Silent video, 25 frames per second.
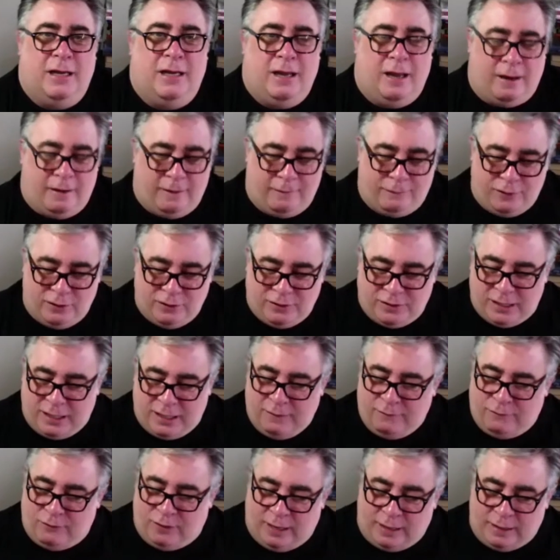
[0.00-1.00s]
and if you
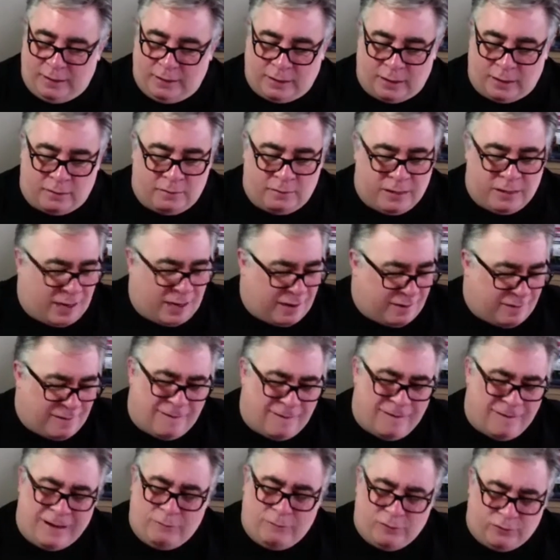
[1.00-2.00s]
deviate, you go, yeah, no,
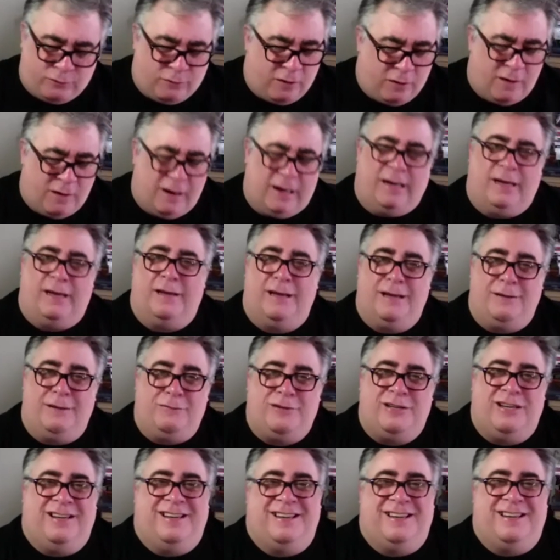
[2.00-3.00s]
he was right. He
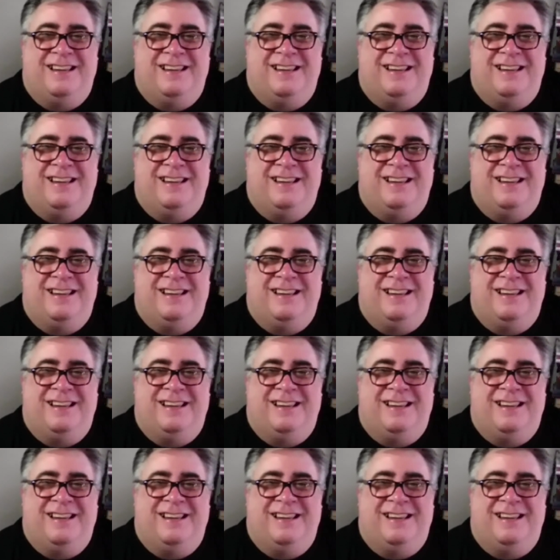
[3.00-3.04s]
was.